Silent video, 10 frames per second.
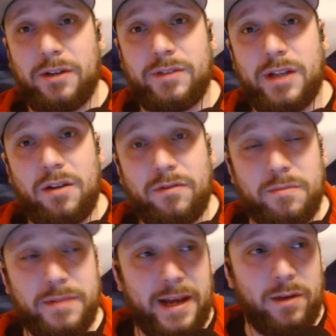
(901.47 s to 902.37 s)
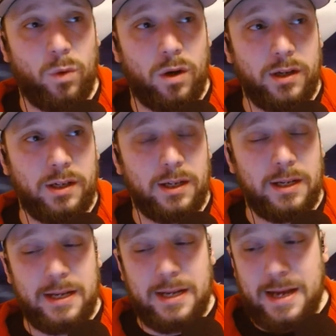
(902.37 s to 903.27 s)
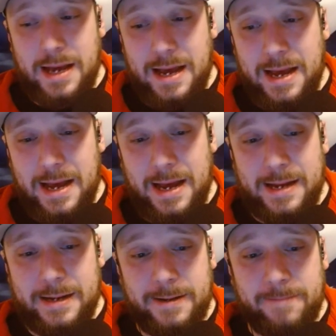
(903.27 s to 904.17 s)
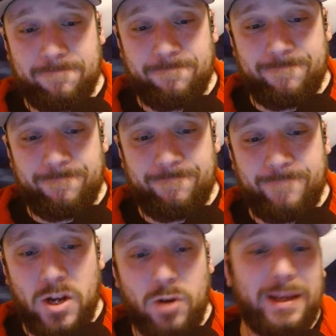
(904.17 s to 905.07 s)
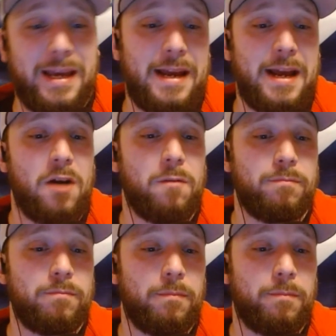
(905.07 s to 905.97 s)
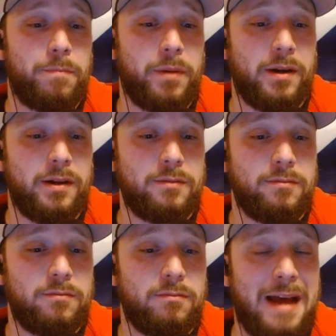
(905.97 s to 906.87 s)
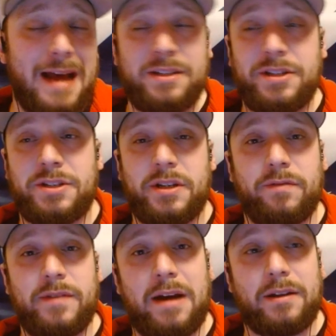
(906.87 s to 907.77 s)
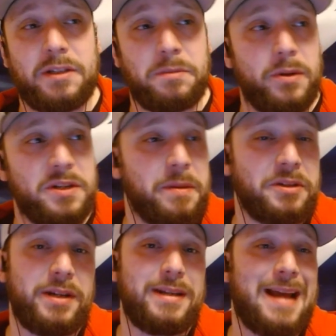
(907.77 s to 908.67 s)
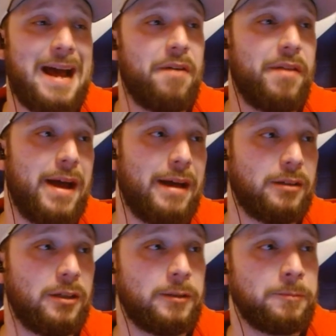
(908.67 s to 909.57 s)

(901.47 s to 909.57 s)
could have done from day one. And, you know, you can't help but ask yourself now at this point, especially now that